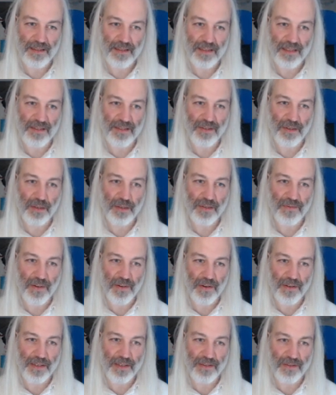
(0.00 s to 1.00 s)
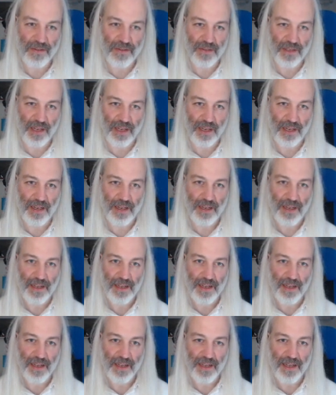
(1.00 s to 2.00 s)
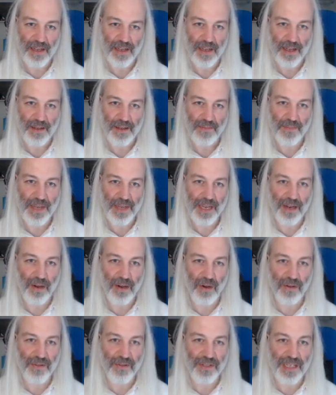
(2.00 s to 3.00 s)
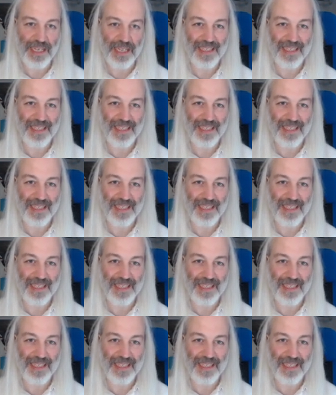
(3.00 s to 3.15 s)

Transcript: The intersect is very interesting because it